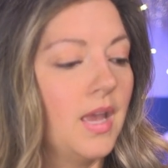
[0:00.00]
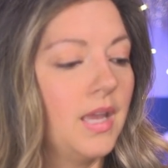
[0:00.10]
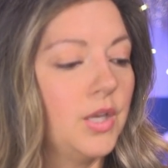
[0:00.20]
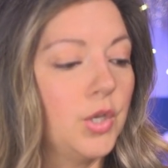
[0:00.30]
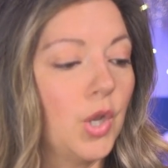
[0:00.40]

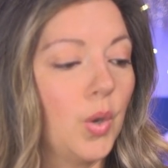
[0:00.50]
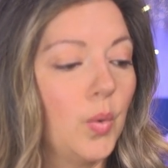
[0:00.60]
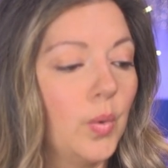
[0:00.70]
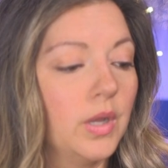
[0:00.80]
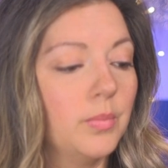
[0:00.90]
And no
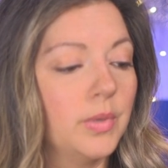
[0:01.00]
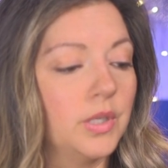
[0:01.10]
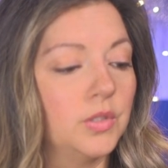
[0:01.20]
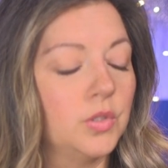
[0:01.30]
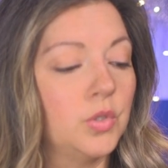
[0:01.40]
one
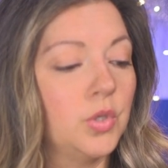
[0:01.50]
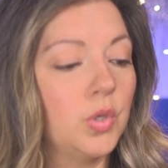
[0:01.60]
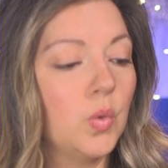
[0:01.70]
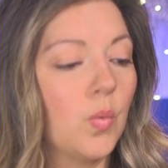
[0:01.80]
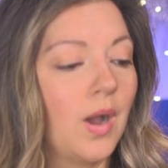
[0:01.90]
puts
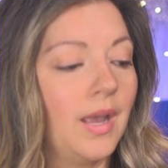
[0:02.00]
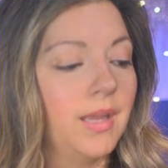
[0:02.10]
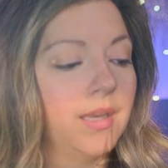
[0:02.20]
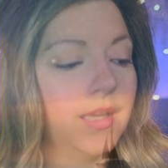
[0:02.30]
new wine